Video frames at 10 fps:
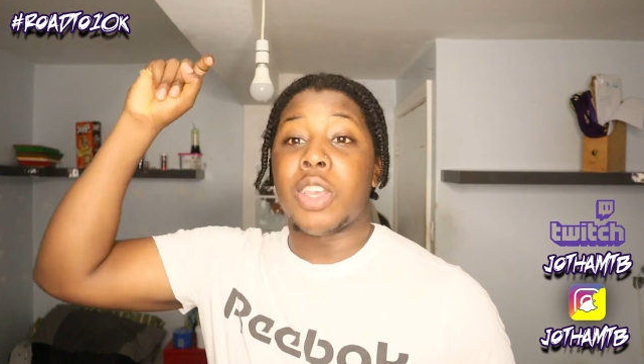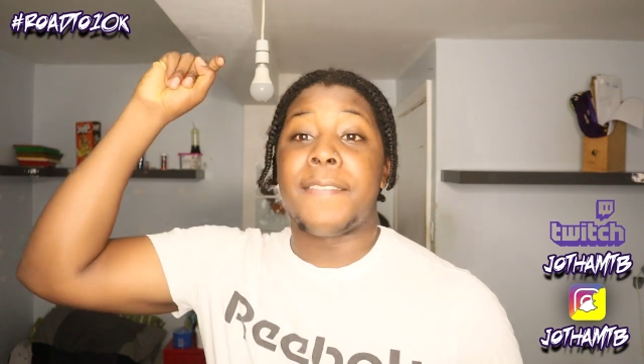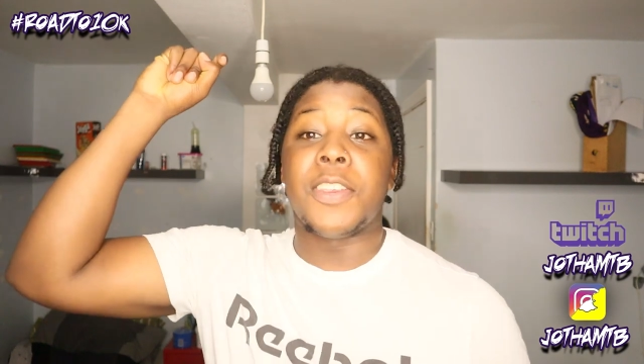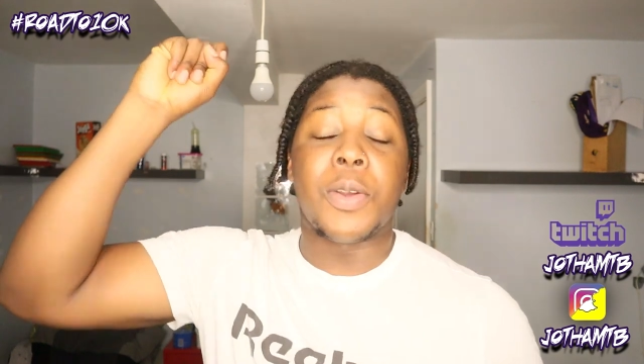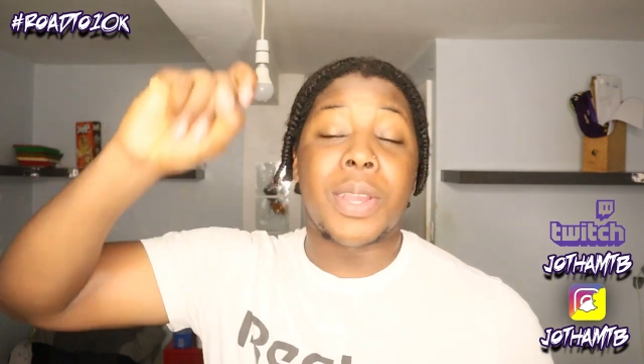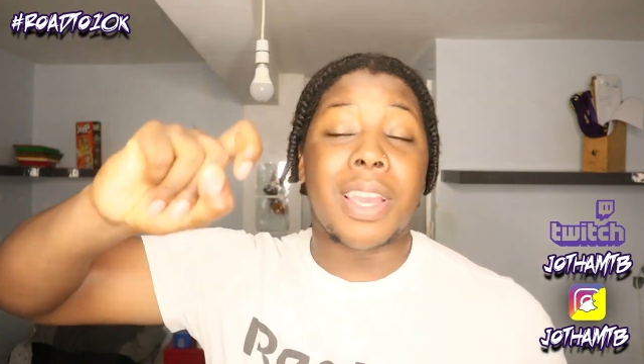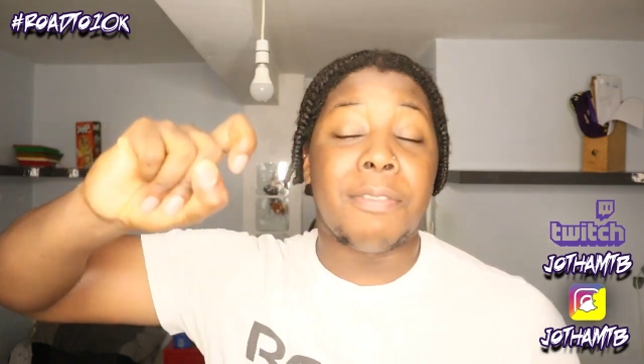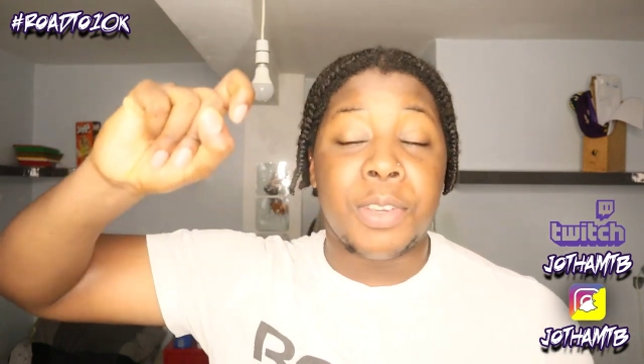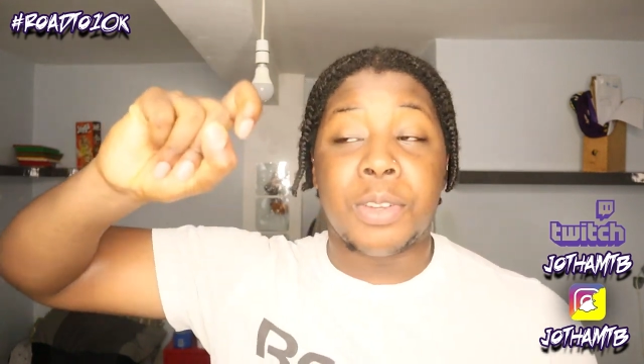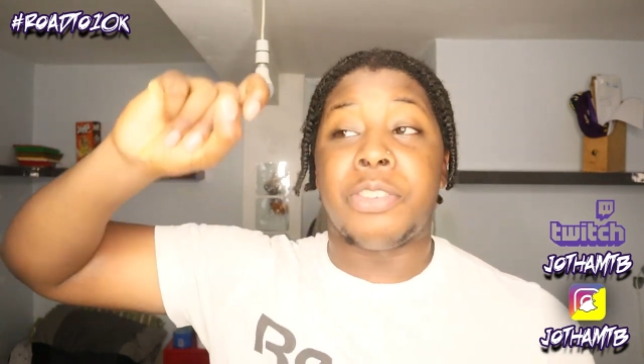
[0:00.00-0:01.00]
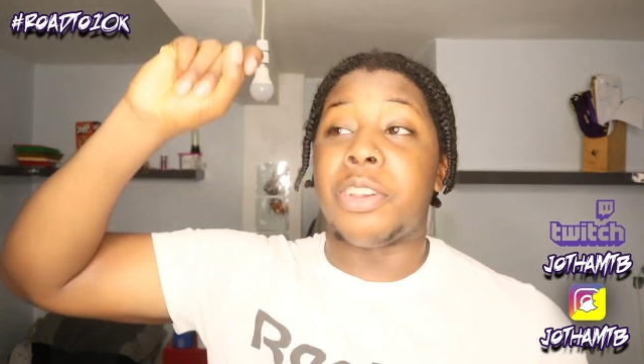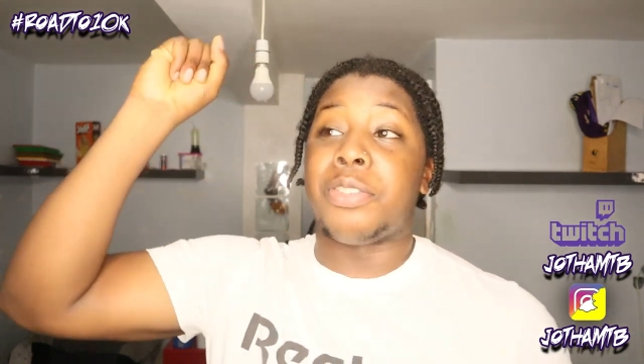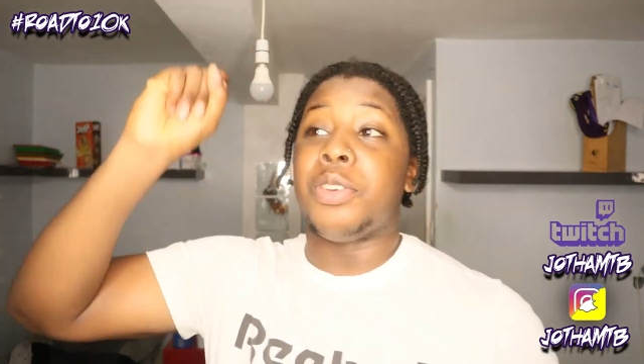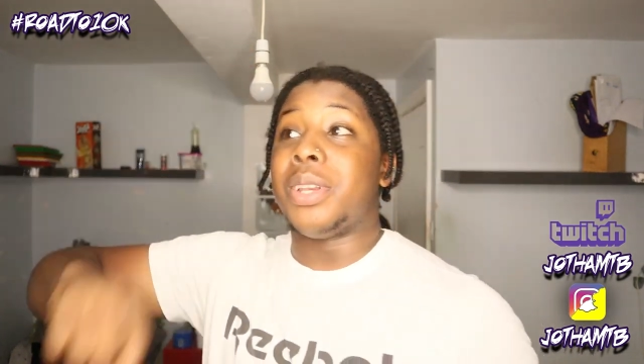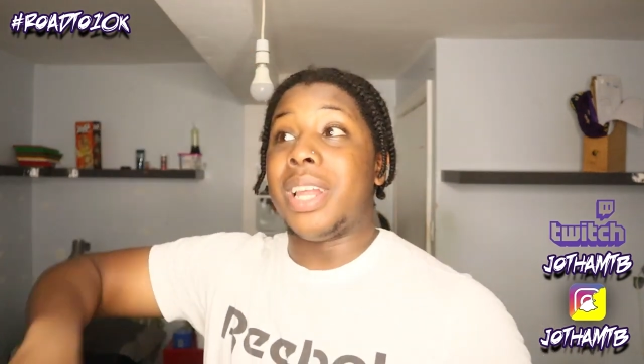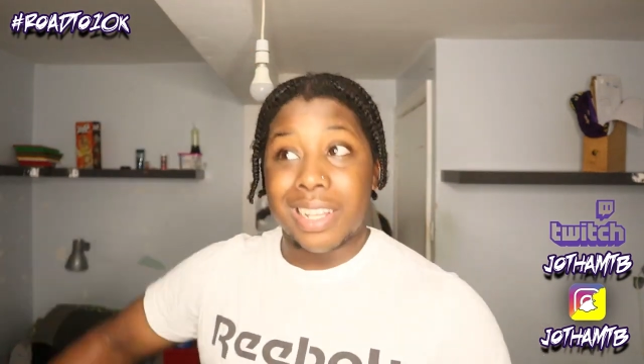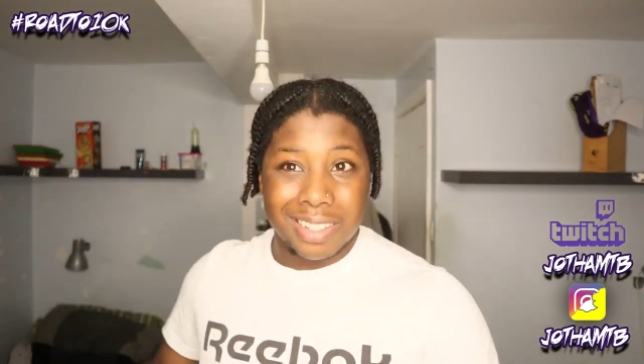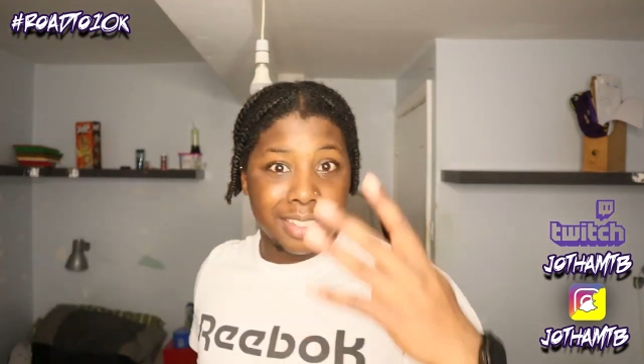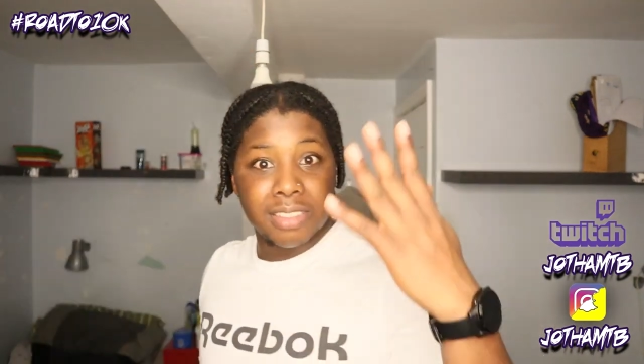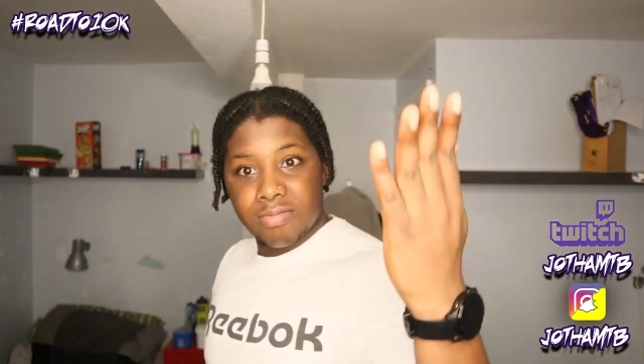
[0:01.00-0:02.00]
So if you don't get videos for a few
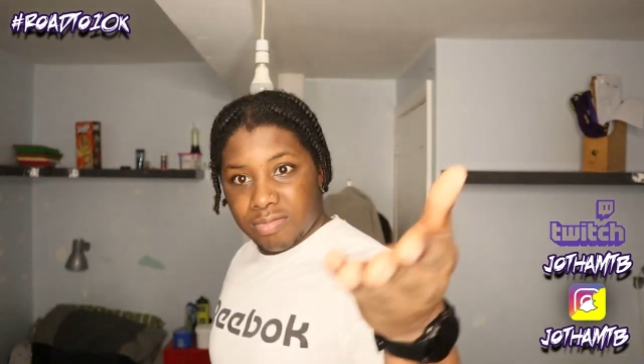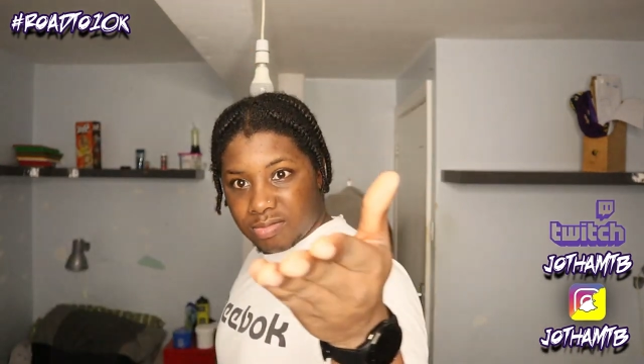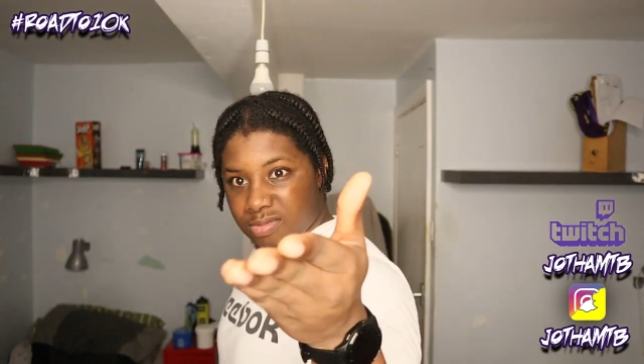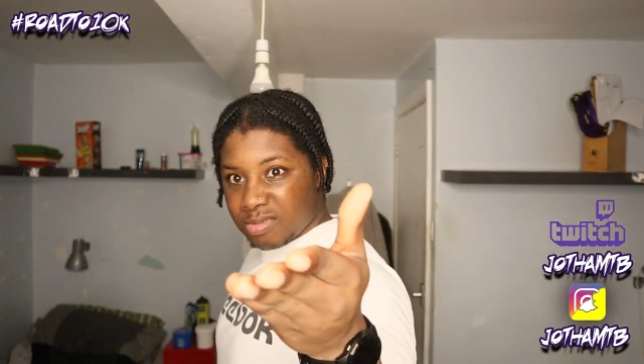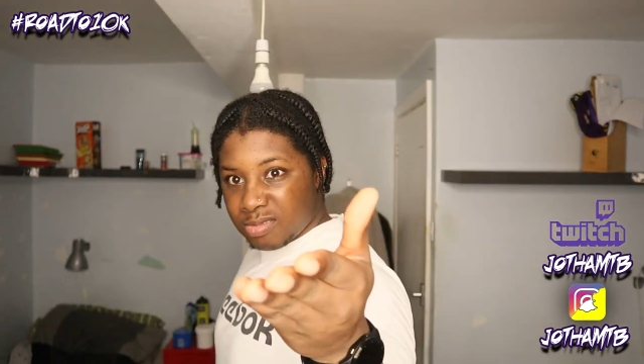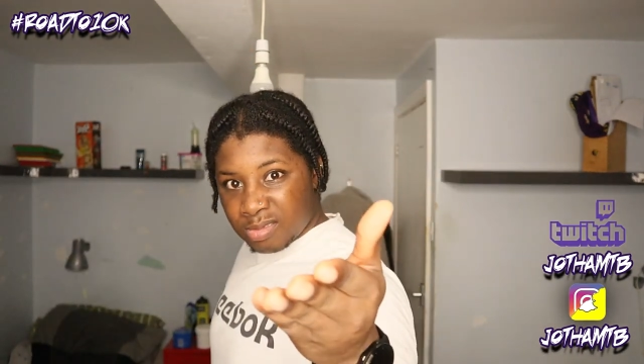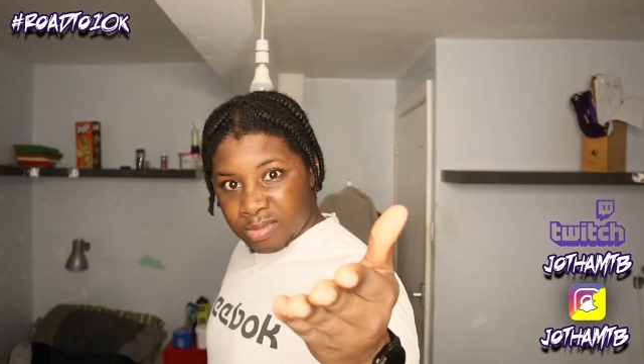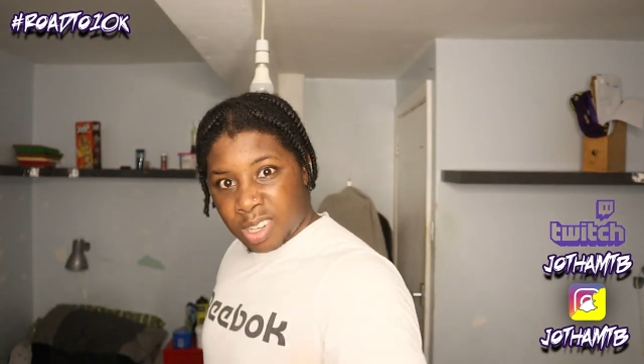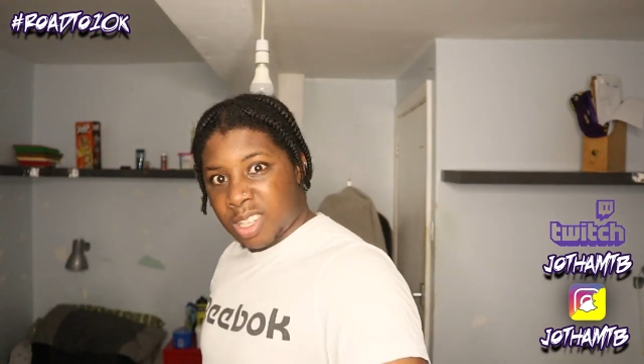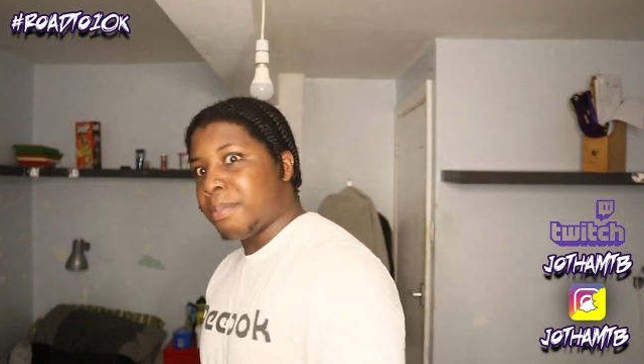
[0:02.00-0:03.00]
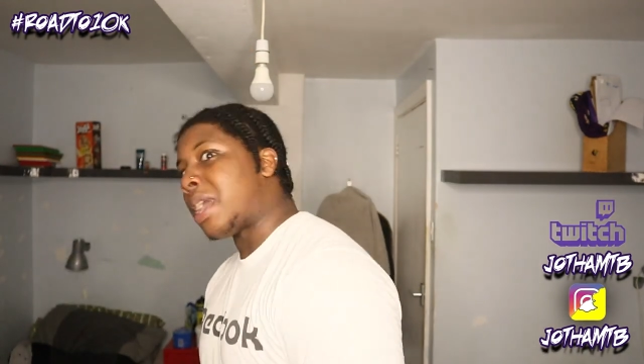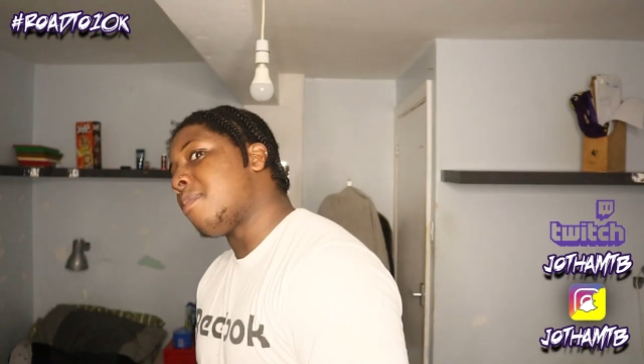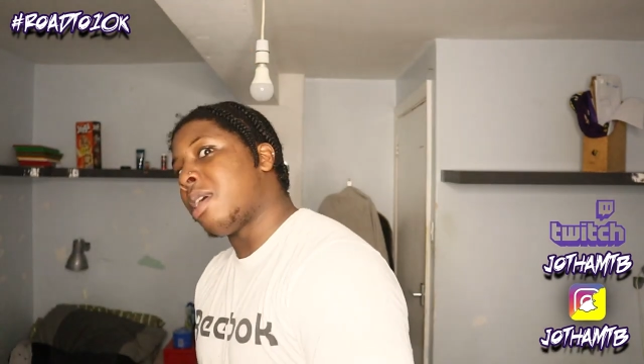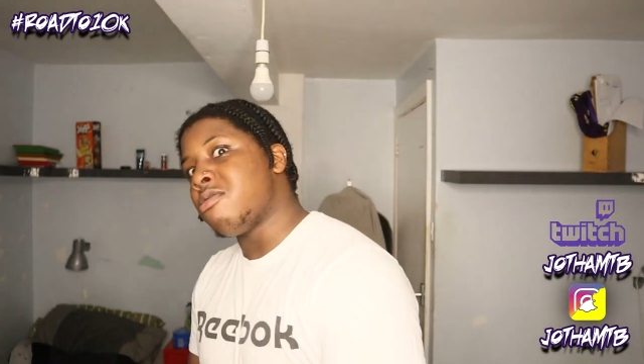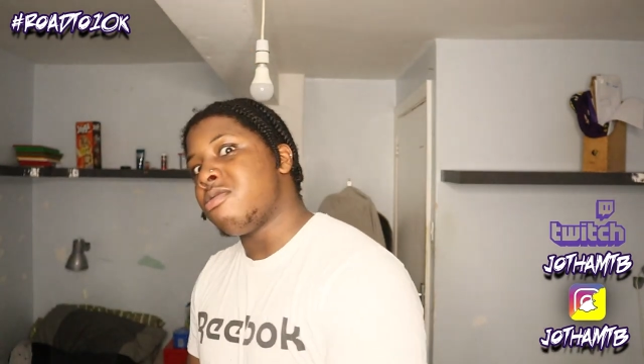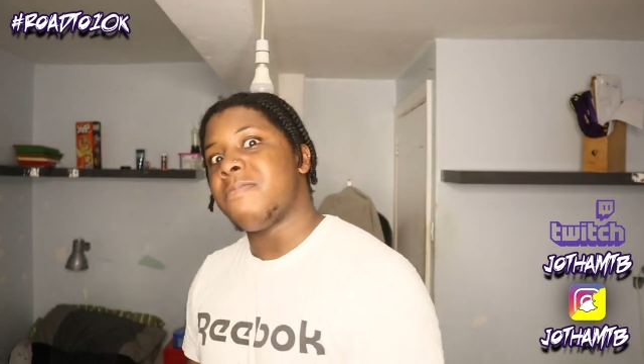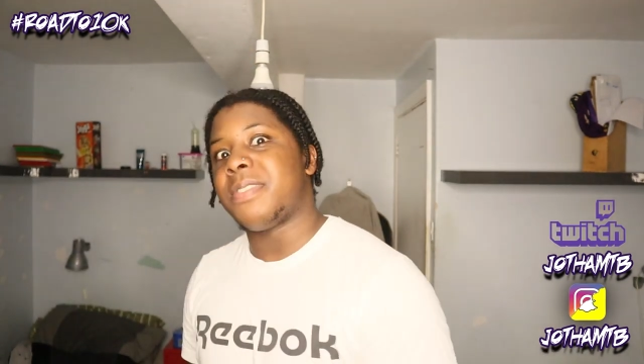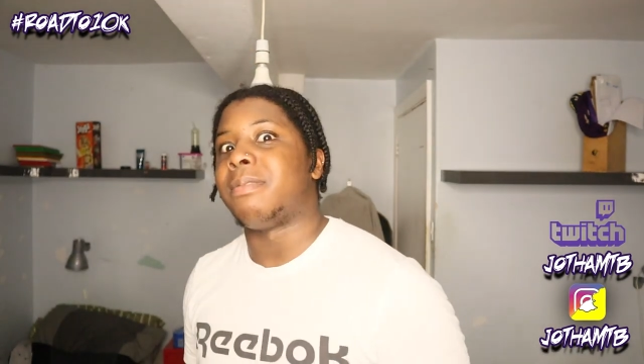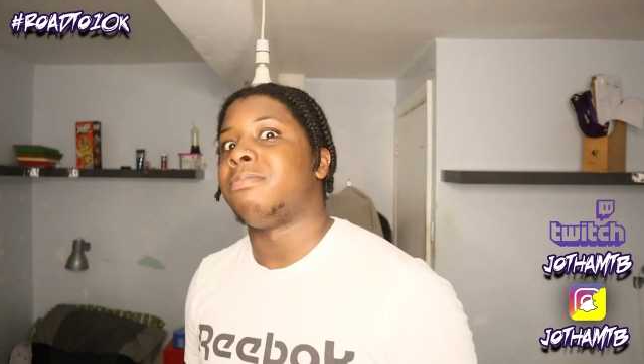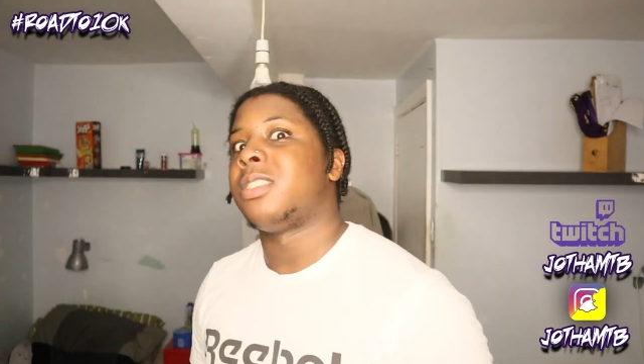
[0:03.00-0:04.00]
days, it's because I'm painting my room,
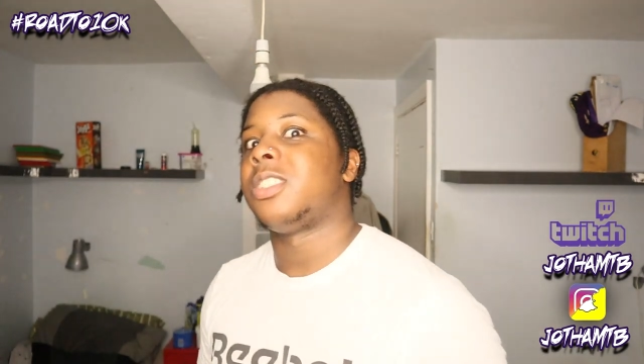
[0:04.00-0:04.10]
fam.